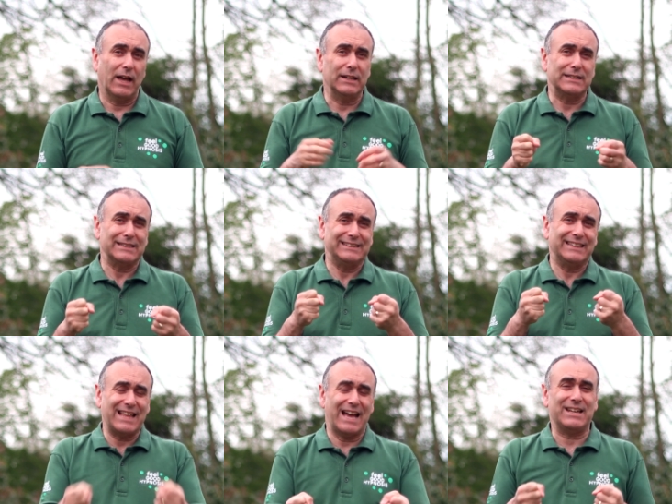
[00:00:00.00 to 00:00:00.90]
And
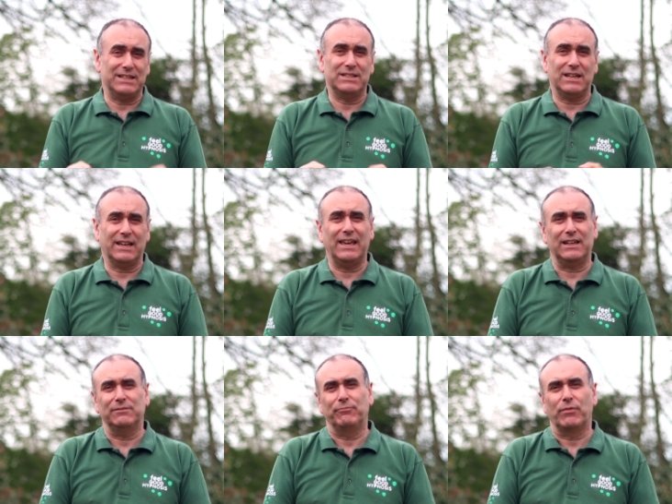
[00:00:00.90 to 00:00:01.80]
that is,
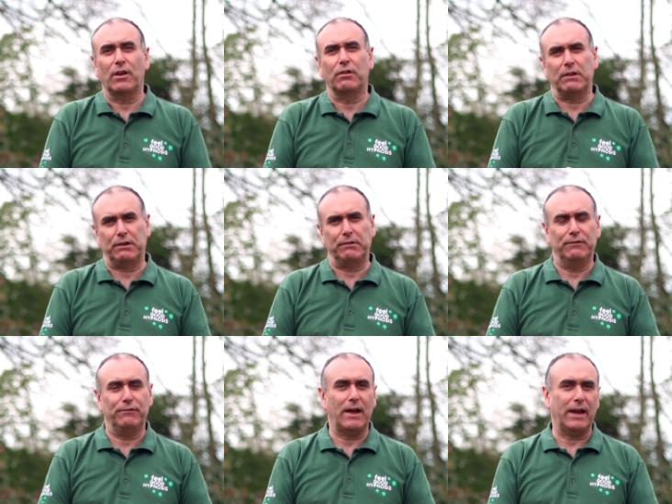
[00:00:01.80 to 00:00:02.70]
again, a great
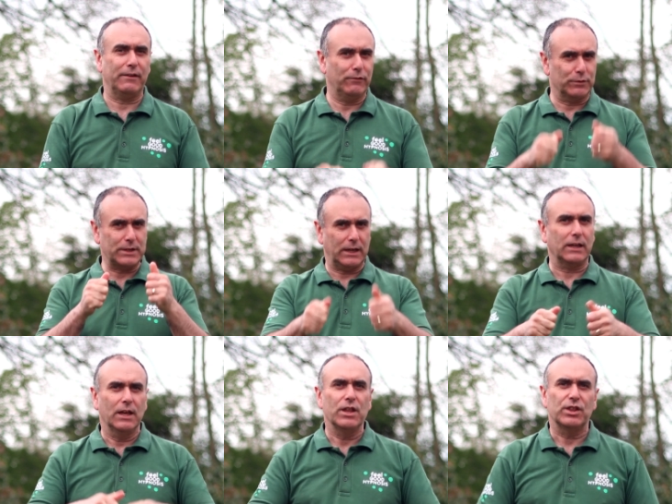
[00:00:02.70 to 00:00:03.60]
green flag for saying
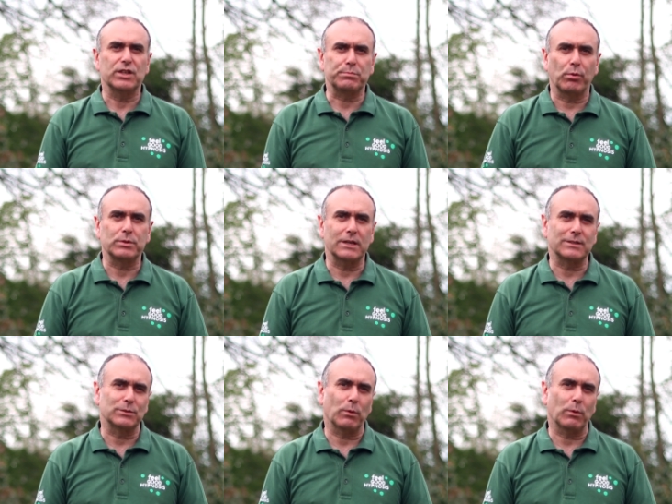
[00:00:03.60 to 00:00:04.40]
this process is